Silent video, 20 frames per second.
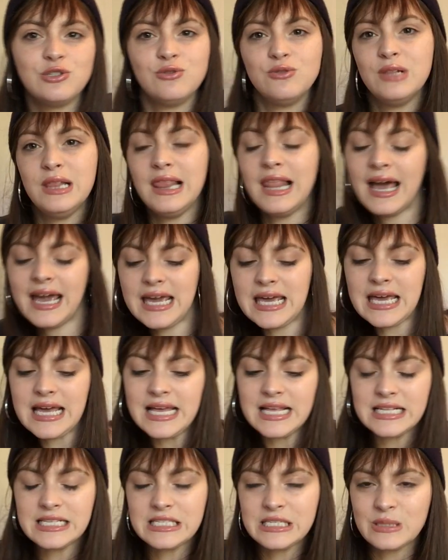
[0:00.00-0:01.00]
to like
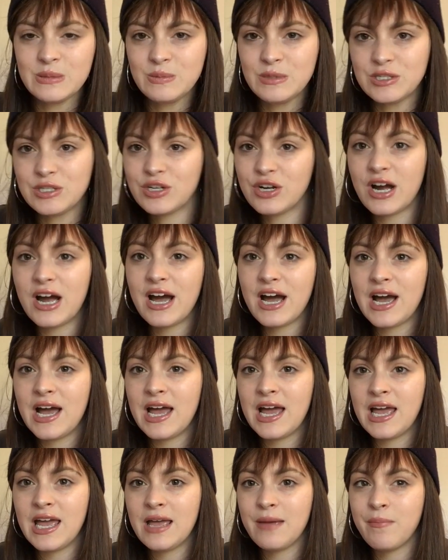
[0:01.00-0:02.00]
and
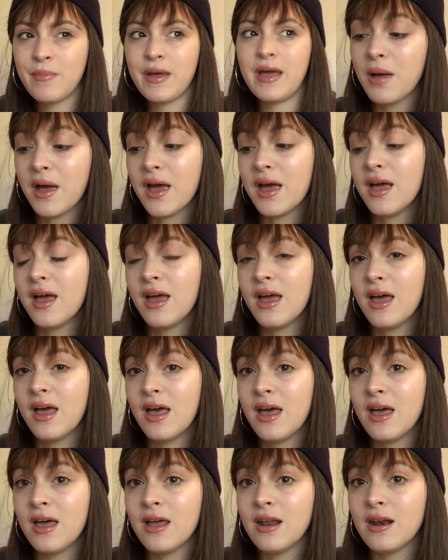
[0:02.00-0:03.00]
subscribe,
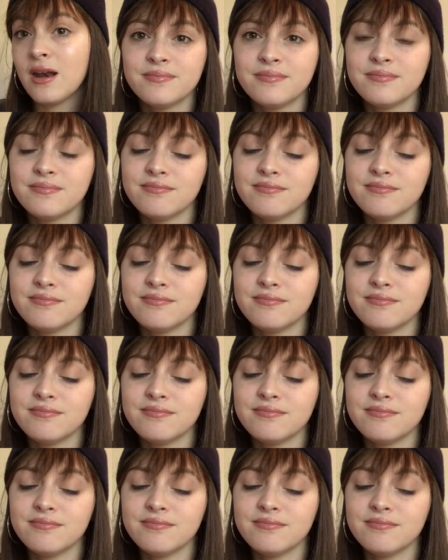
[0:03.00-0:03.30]
and